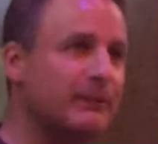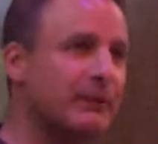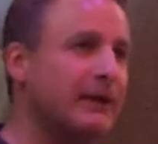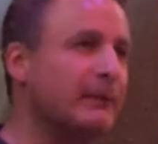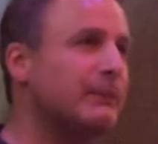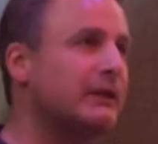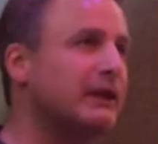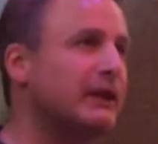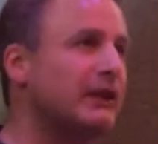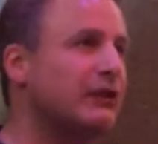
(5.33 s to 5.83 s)
a
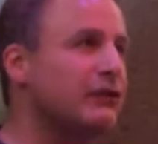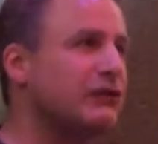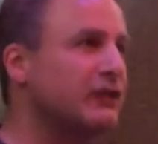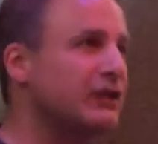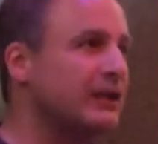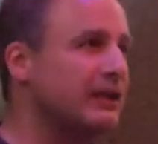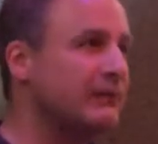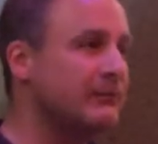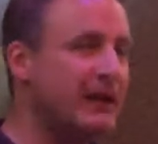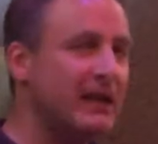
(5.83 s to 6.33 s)
bit
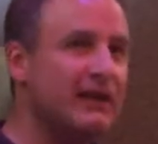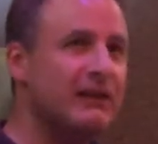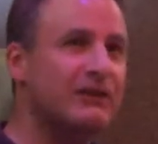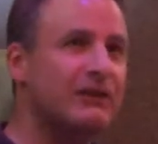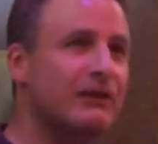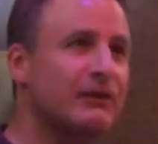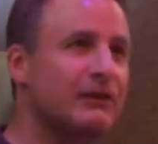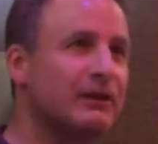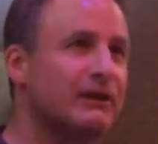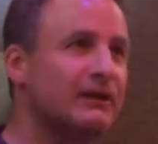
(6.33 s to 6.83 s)
because in Maine
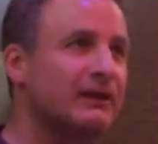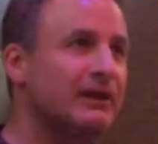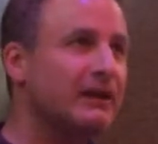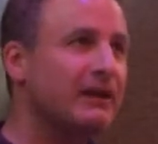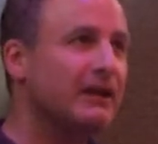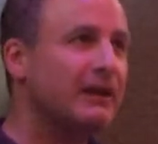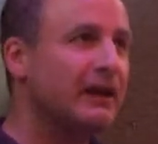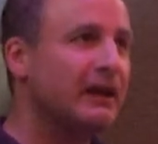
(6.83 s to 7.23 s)
you can,